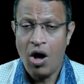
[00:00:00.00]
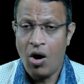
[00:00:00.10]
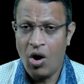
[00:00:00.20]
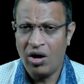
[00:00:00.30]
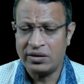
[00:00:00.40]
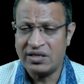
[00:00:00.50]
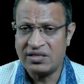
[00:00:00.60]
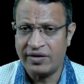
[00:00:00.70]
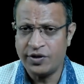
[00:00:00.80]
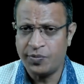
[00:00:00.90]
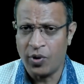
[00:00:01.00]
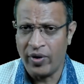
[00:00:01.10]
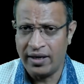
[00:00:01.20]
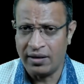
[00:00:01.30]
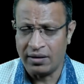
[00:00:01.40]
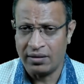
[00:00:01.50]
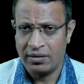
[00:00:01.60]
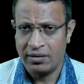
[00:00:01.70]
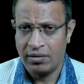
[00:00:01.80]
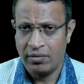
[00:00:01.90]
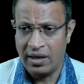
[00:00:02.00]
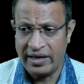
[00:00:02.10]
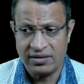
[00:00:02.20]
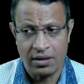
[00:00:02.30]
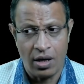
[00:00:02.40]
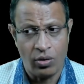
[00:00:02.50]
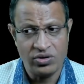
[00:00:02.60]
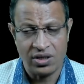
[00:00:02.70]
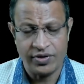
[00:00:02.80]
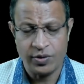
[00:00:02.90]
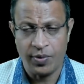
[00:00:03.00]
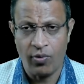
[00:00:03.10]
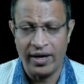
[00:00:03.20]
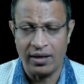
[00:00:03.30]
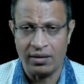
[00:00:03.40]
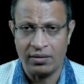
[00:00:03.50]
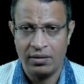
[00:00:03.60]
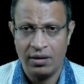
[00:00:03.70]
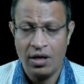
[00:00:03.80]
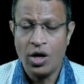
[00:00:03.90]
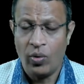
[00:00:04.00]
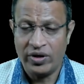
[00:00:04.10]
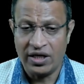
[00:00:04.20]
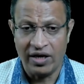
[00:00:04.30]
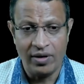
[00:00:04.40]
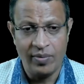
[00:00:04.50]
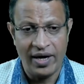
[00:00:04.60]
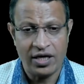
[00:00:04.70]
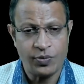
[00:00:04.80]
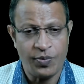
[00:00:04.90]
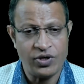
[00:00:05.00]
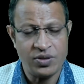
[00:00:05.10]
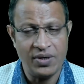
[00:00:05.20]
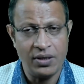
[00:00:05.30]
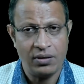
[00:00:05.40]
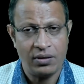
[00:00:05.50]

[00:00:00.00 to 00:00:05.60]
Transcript: or the service provider like cloud service provider, whether he will be held responsible.